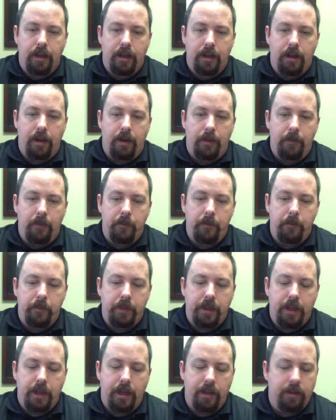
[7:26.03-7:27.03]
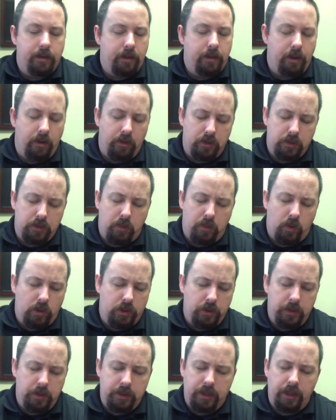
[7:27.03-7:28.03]
Uh, and you know, there's more
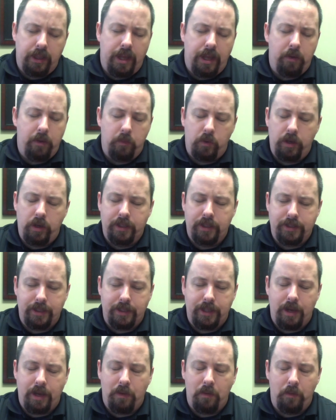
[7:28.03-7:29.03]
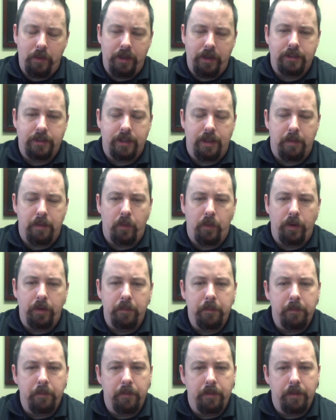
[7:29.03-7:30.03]
to it than that. we'll get to that when we get to that point
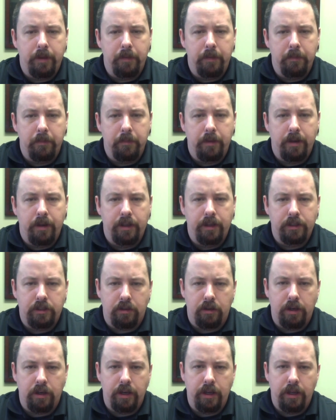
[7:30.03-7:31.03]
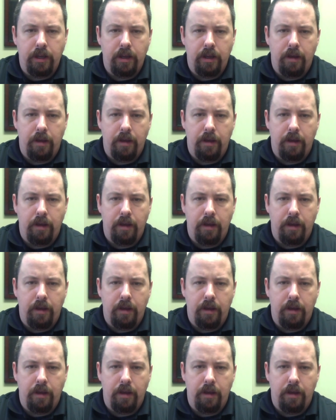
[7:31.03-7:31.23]
in history.